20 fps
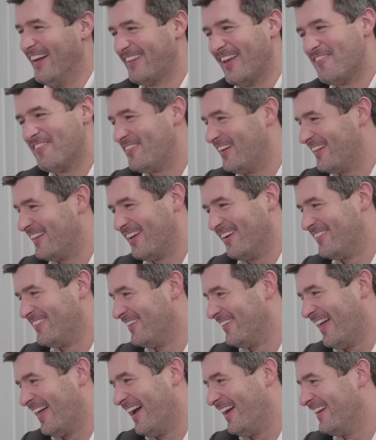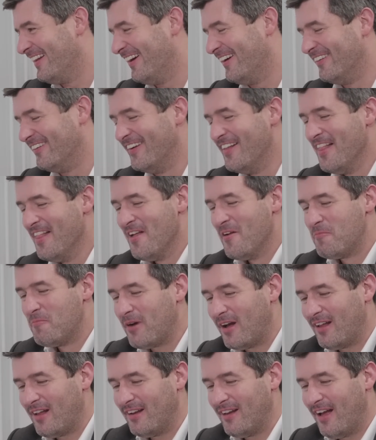I definitely don't do that. No,
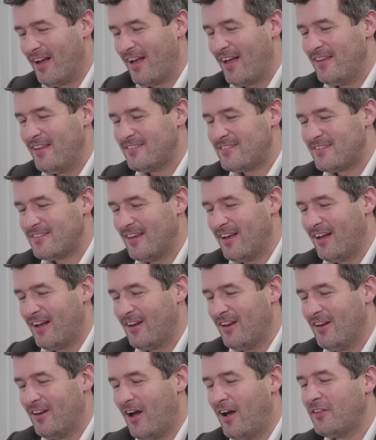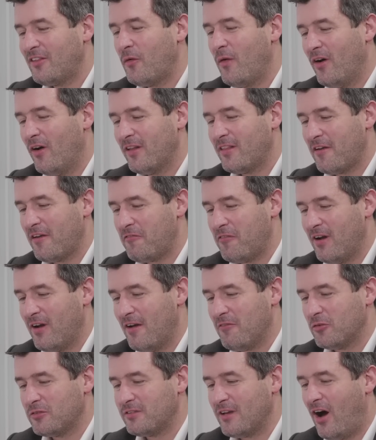but I do it on a different level.